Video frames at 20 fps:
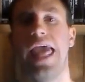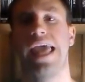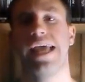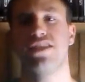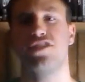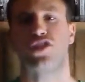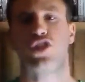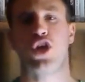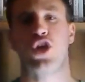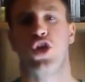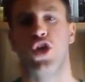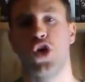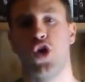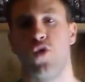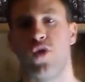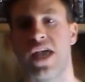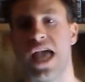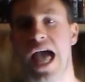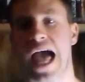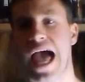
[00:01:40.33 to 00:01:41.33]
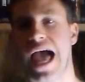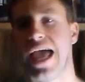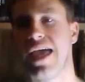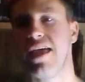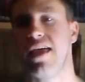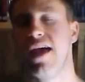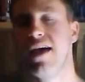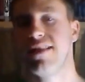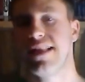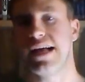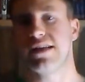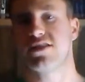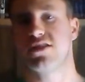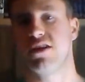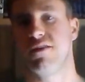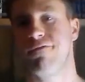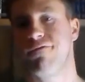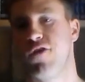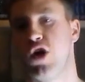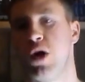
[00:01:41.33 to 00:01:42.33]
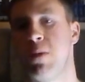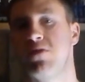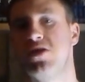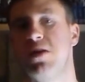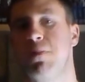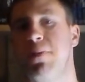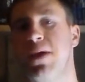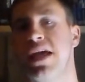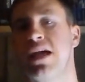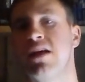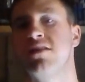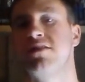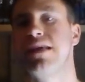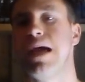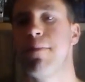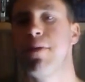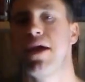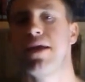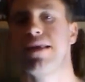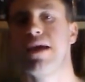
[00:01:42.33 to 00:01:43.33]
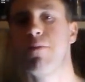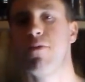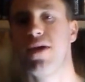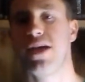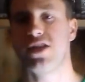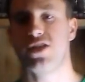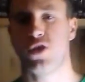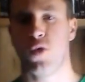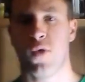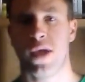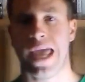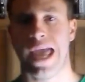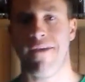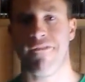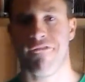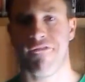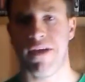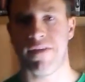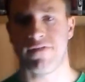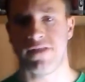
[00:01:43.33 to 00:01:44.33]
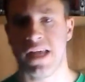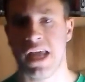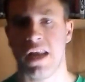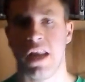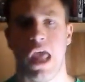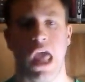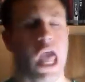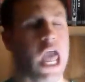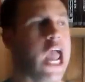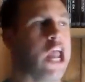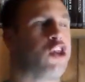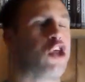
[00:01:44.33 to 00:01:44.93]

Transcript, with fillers: is the new guy that's confirmed to be in WWE 2K15.